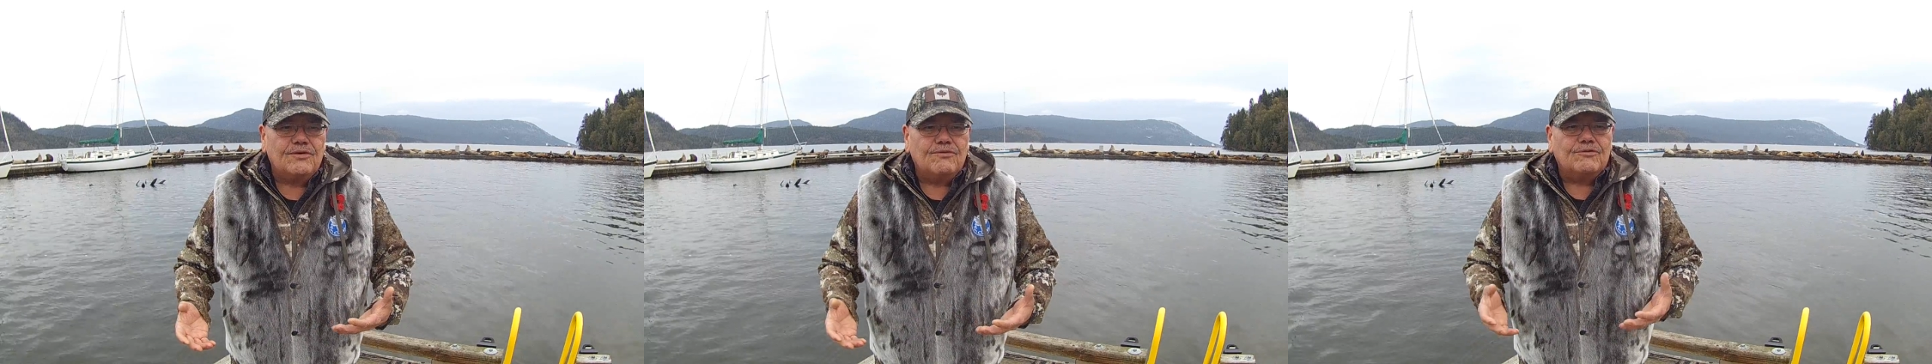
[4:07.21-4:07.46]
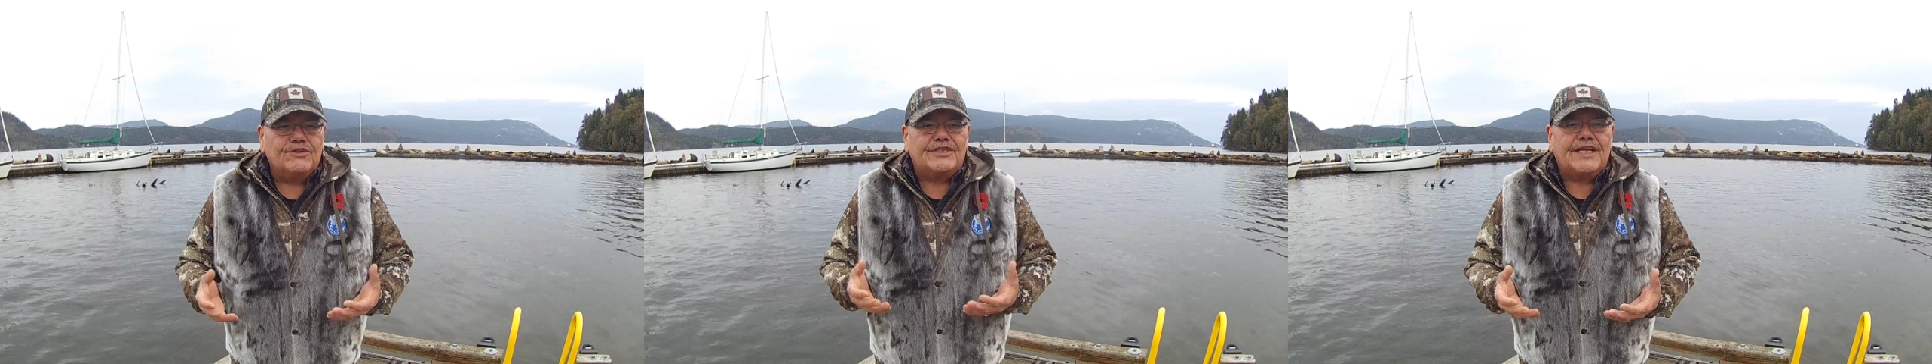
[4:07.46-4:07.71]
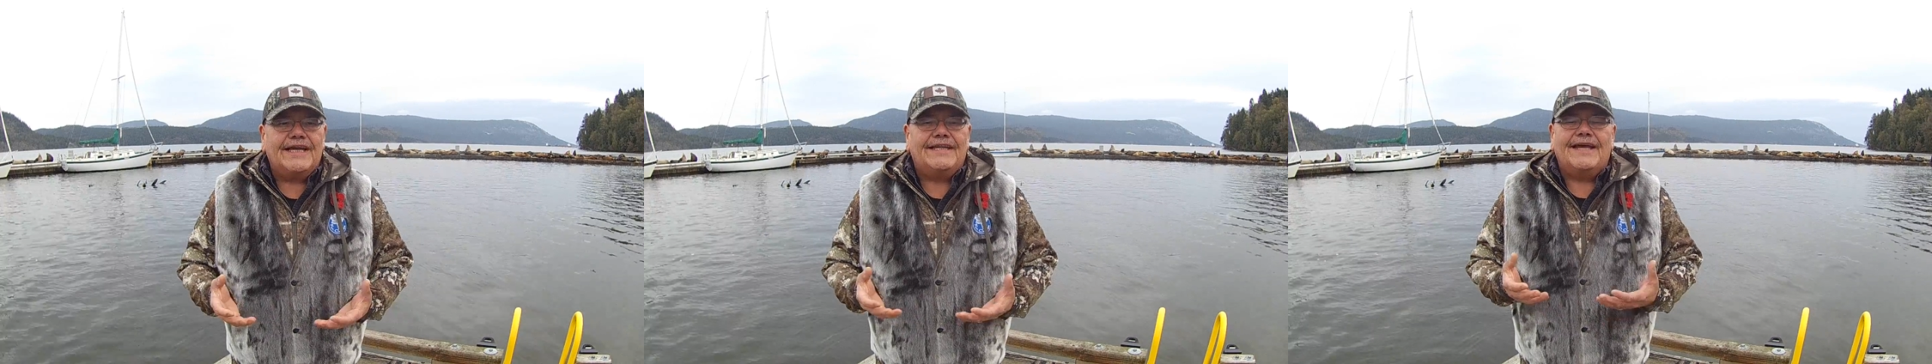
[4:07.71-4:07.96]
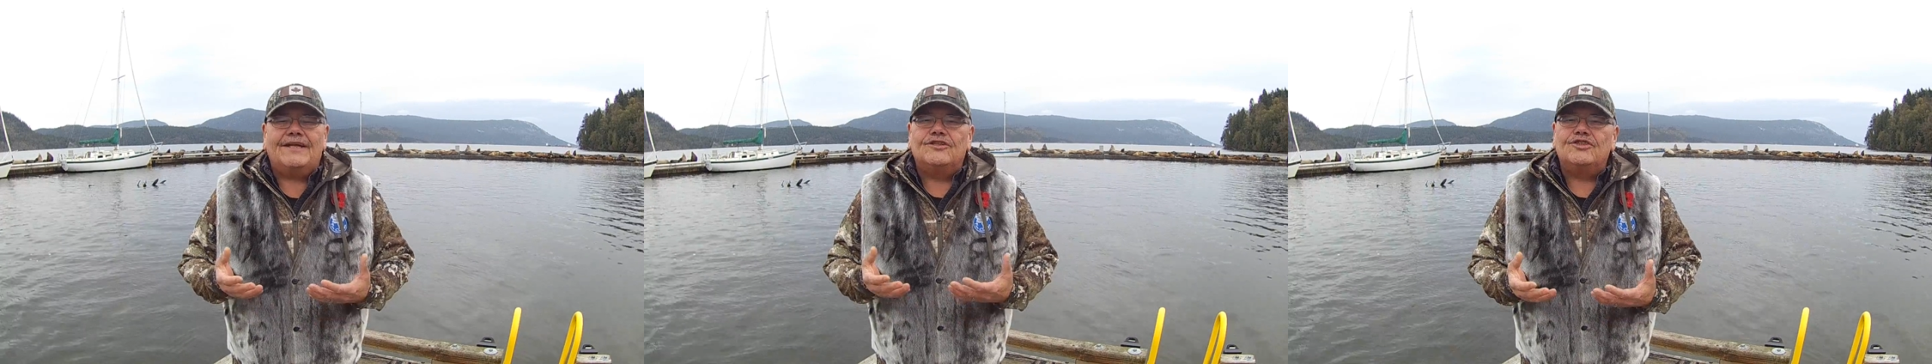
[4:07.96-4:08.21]
We're saying
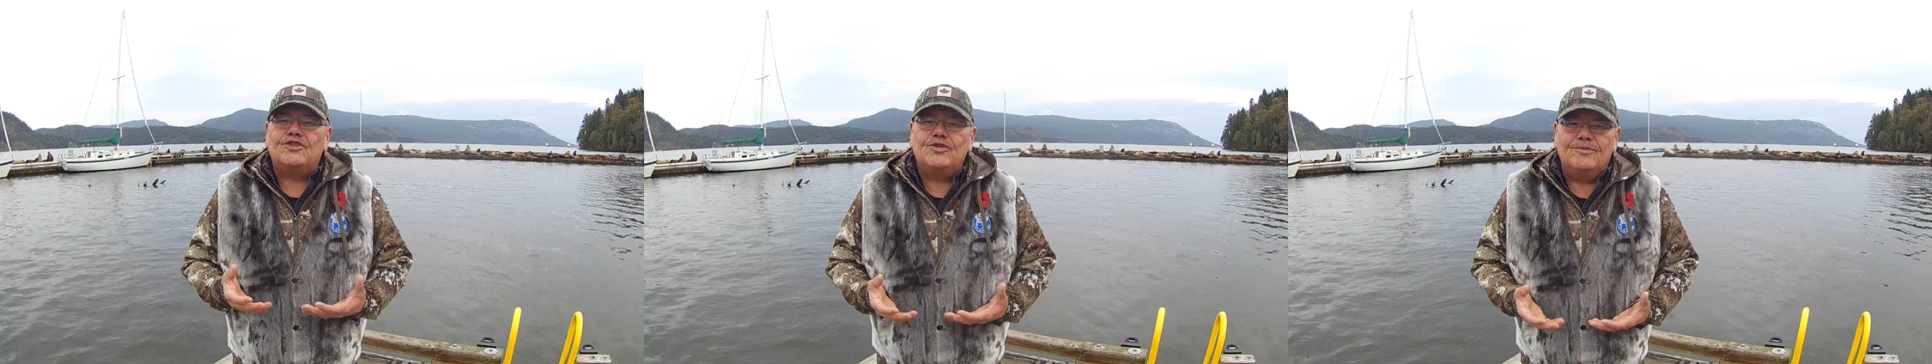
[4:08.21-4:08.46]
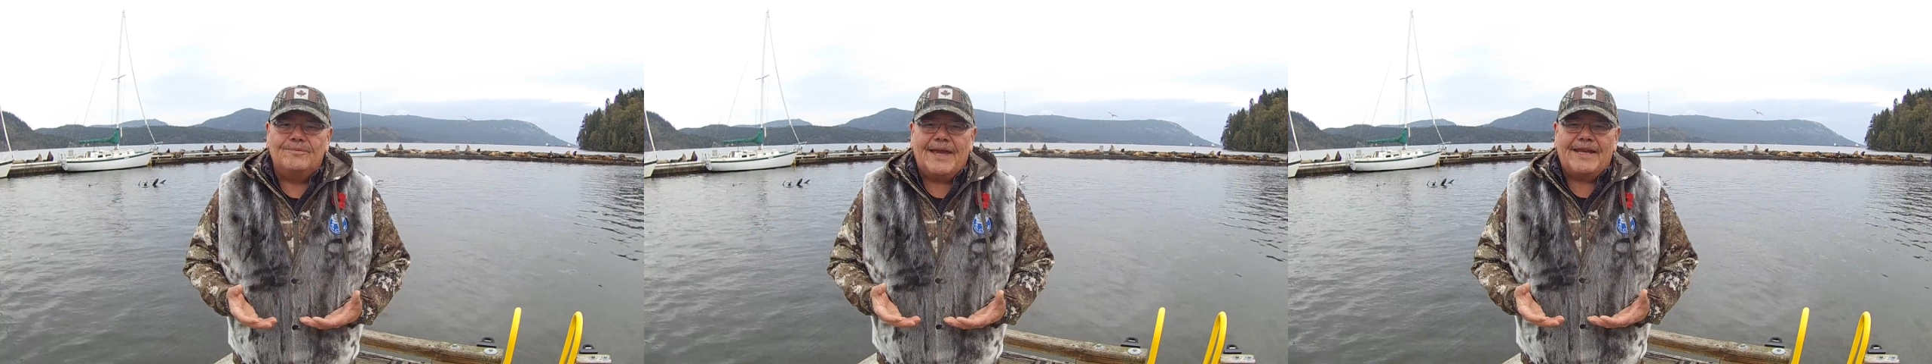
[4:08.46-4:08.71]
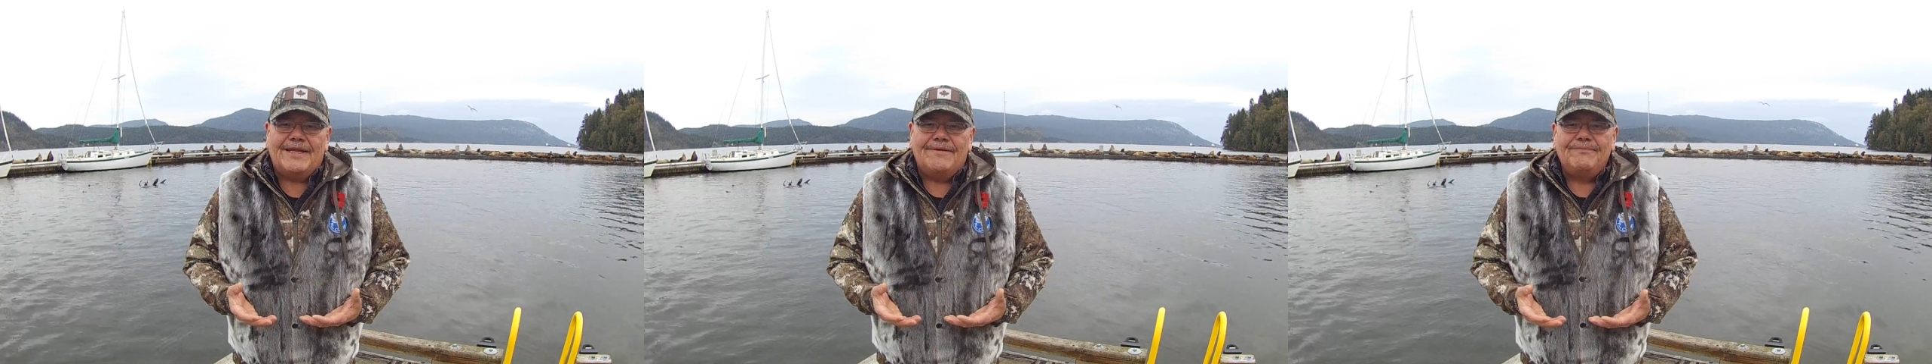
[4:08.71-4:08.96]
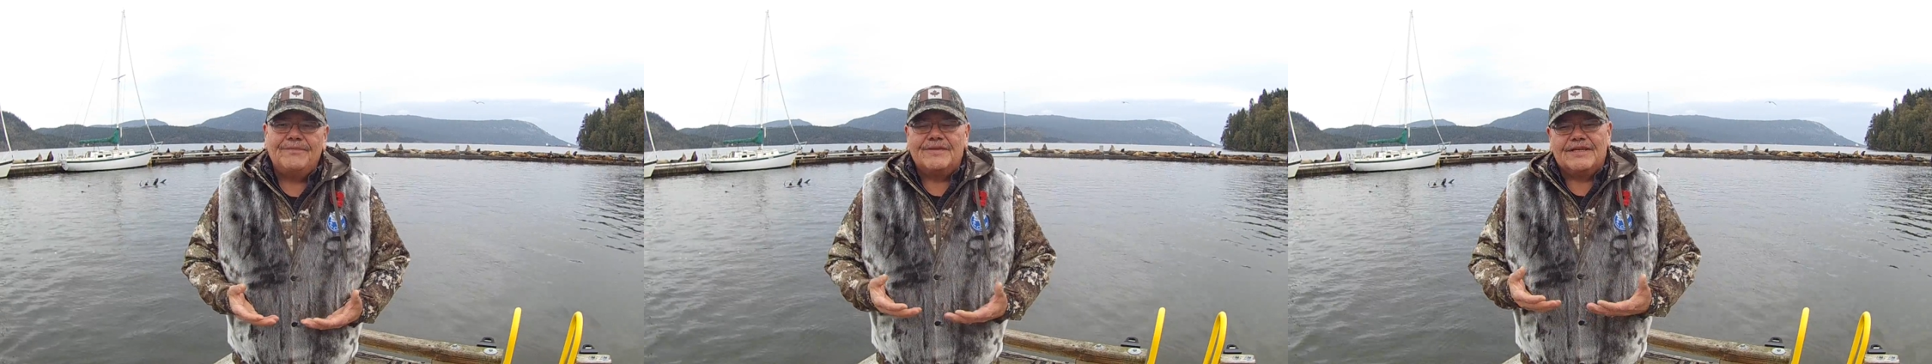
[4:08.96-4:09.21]
that there's too many.
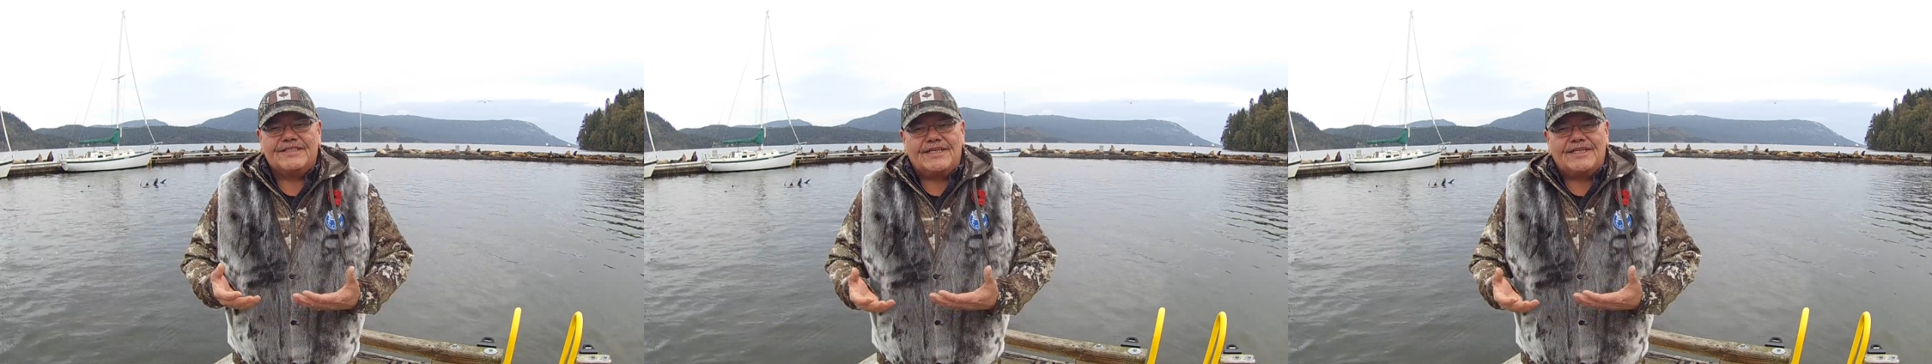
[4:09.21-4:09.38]
The